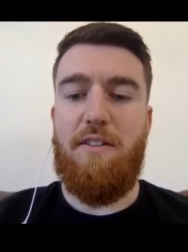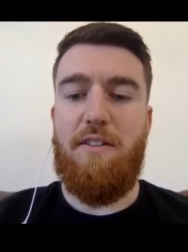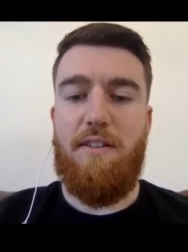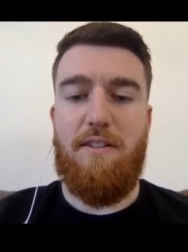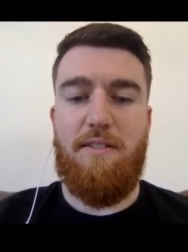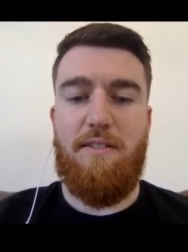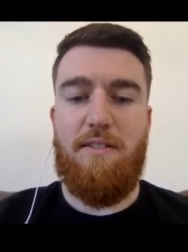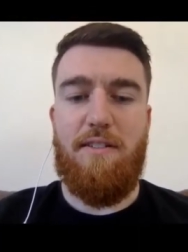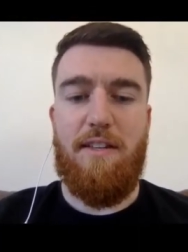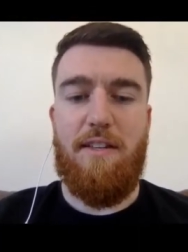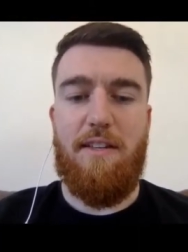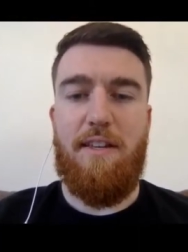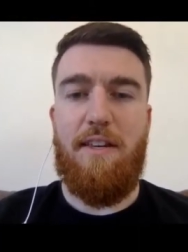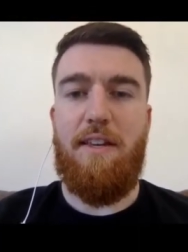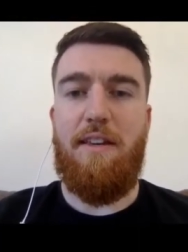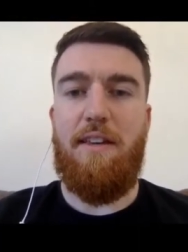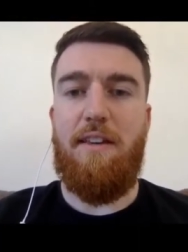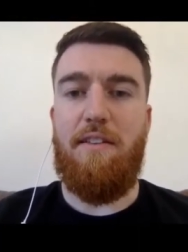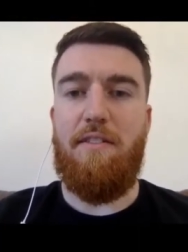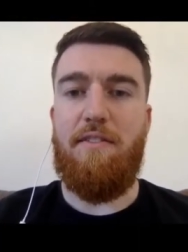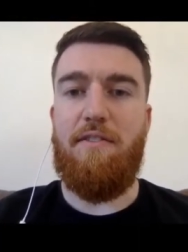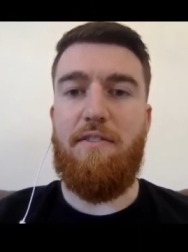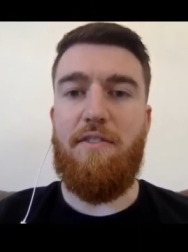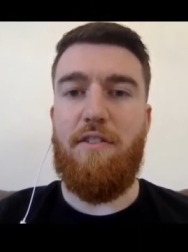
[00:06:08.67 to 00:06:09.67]
is the
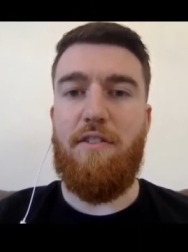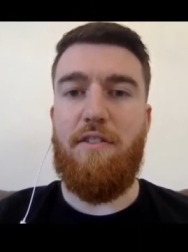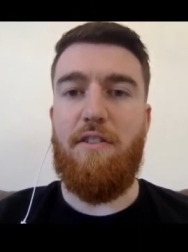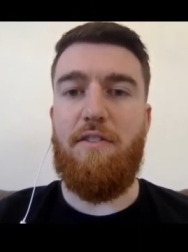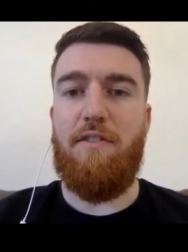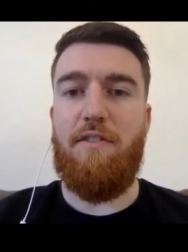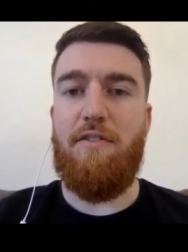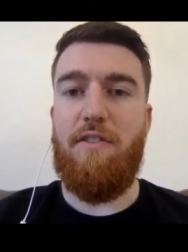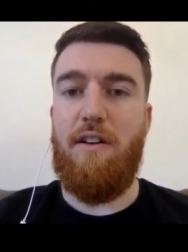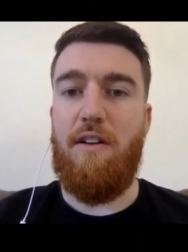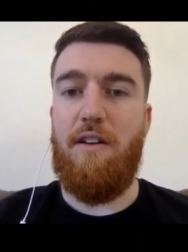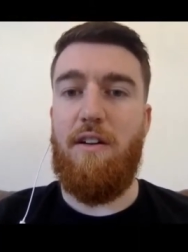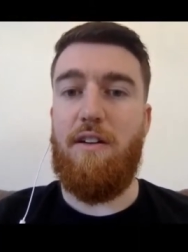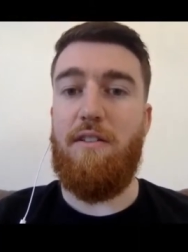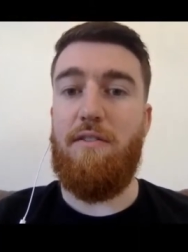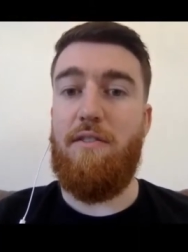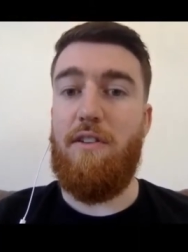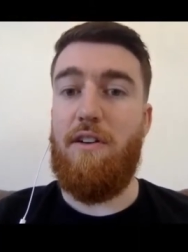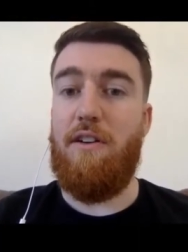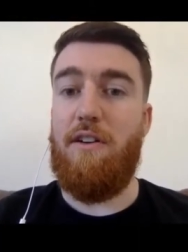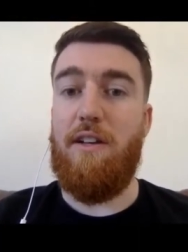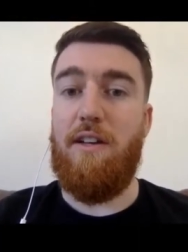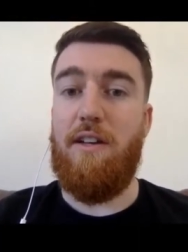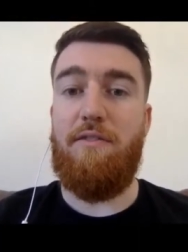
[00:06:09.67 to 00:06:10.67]
key for, for a lot of
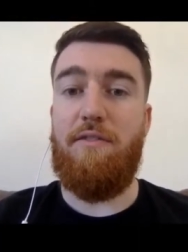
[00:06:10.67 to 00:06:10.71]
learning.